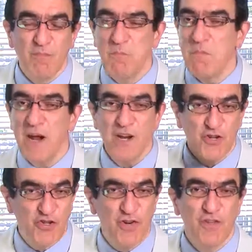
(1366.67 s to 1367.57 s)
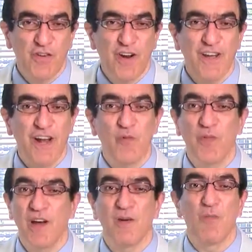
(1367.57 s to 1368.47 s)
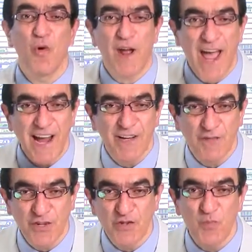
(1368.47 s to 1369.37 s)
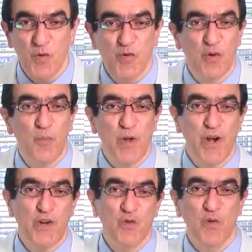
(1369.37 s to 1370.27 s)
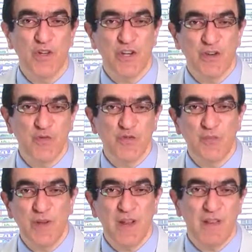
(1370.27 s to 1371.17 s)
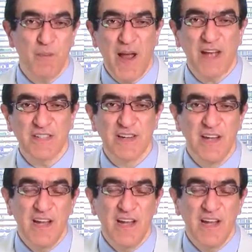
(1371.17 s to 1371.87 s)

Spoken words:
Many children right now, they are more active in sport comparing to what it used to be in the past.